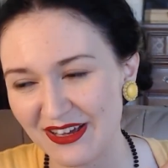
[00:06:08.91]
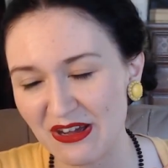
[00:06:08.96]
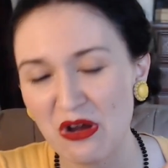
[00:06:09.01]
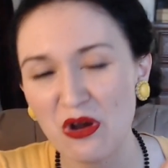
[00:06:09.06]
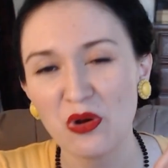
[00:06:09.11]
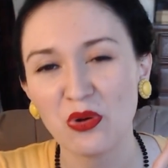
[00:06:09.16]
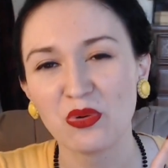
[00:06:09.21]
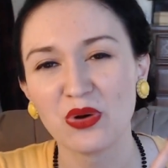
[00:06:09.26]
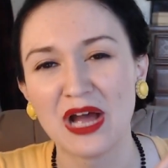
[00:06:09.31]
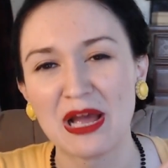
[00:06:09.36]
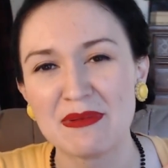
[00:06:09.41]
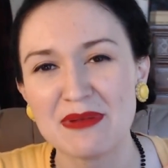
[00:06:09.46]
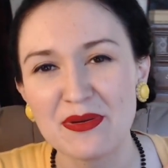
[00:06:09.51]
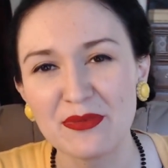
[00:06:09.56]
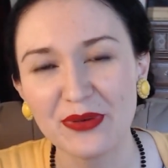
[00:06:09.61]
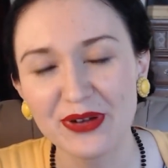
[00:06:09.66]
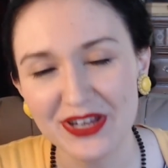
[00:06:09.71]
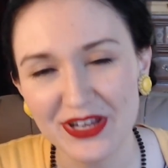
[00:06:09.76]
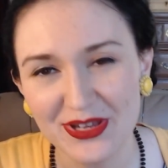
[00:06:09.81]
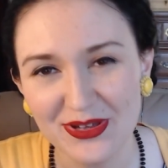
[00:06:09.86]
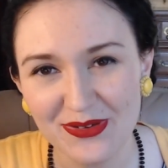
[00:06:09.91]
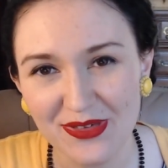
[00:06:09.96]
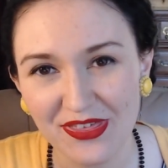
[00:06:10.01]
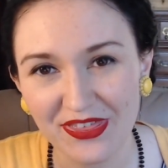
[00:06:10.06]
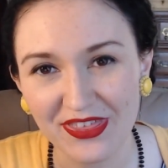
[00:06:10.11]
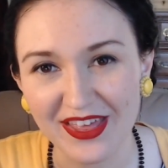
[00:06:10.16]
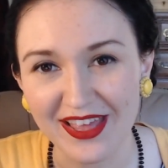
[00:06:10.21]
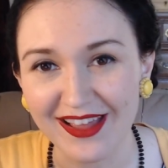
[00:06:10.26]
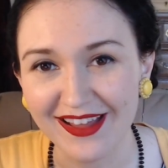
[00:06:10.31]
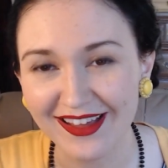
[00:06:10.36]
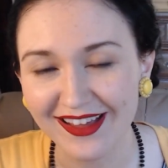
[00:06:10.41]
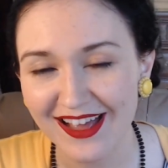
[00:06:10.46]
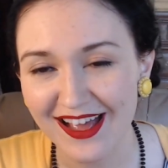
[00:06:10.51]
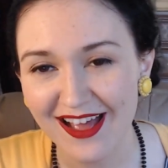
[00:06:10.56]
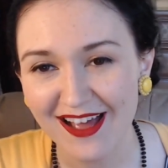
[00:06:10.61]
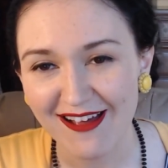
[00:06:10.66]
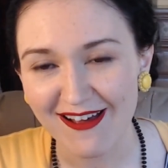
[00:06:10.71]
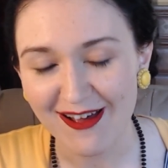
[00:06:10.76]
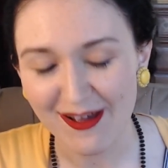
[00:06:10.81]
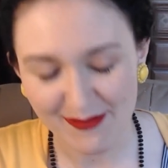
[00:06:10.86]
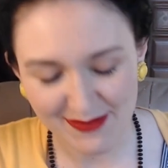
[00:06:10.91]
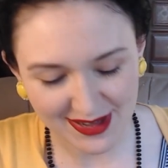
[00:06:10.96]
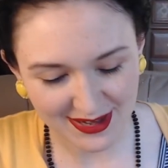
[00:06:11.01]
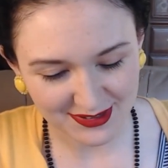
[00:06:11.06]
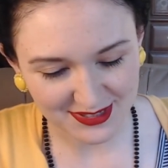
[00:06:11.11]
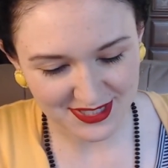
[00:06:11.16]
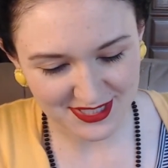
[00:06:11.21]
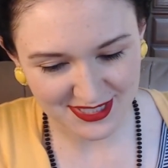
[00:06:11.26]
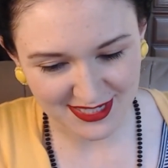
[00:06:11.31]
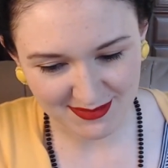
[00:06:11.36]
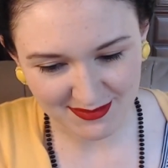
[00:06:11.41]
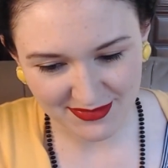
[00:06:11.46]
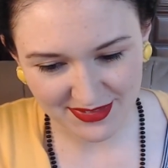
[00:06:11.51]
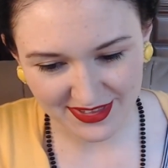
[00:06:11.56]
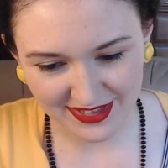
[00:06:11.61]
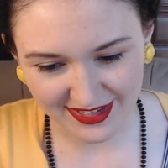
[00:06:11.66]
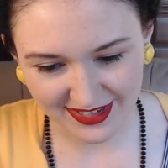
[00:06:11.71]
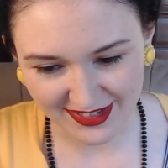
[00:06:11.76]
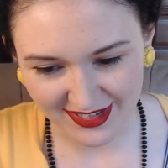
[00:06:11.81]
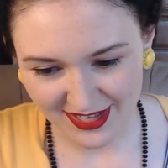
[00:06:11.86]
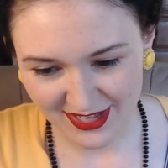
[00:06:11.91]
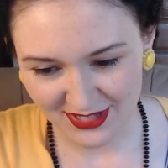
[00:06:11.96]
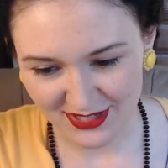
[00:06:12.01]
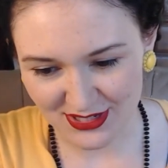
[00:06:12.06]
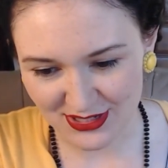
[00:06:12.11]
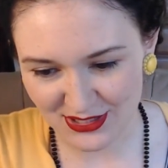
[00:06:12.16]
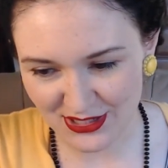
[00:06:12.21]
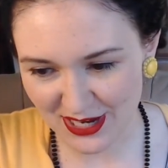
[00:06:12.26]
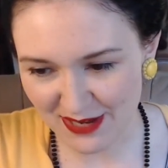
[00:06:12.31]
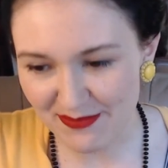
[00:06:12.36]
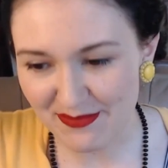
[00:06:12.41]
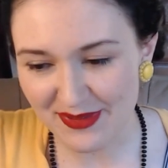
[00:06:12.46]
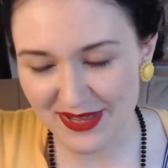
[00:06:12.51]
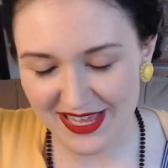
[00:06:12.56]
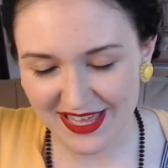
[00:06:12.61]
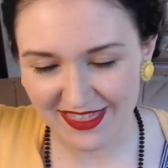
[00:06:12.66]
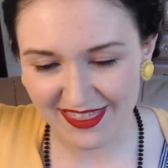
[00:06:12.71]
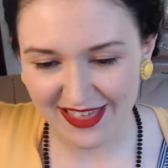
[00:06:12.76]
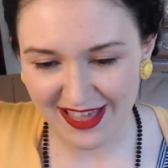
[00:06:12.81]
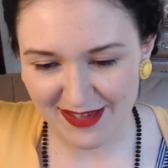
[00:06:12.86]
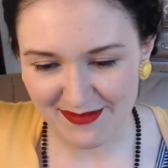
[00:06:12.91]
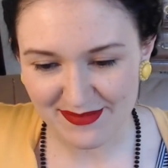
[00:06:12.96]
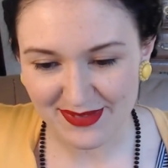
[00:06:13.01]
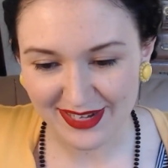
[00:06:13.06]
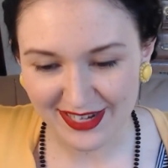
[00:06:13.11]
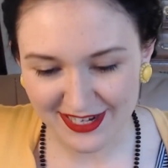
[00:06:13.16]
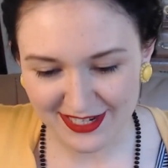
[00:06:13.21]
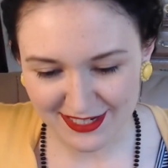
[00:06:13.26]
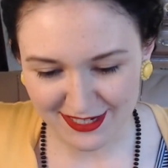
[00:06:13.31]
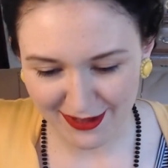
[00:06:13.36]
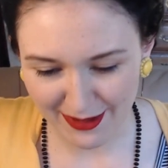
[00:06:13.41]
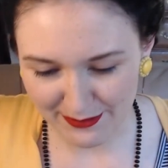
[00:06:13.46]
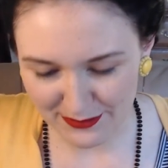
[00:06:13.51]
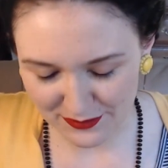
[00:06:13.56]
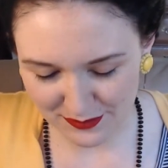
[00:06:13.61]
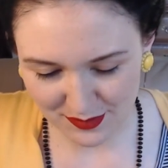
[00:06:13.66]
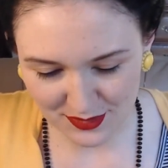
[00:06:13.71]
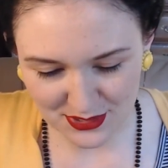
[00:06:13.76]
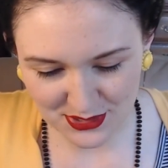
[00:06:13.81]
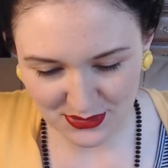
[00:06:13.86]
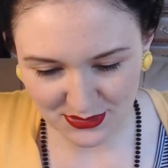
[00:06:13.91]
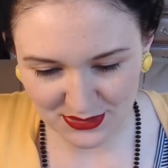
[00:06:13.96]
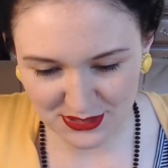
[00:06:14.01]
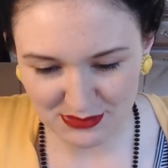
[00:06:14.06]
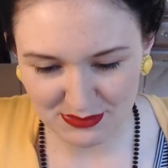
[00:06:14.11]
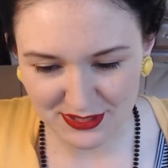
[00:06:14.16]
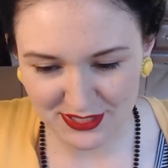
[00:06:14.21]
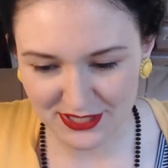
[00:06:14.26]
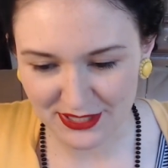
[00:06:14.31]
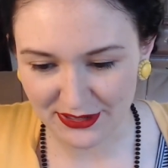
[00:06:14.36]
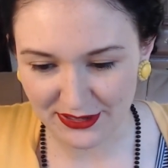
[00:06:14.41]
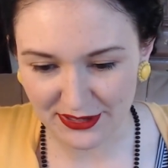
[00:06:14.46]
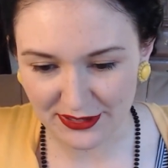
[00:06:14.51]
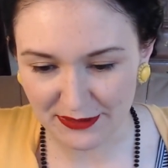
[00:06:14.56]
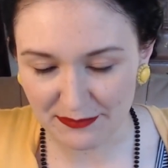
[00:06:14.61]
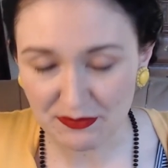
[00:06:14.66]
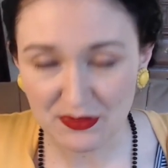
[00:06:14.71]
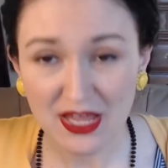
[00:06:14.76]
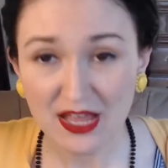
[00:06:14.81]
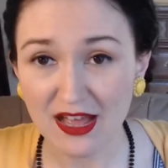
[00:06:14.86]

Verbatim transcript: I mean, what do you think about something jumping that many times from the source material?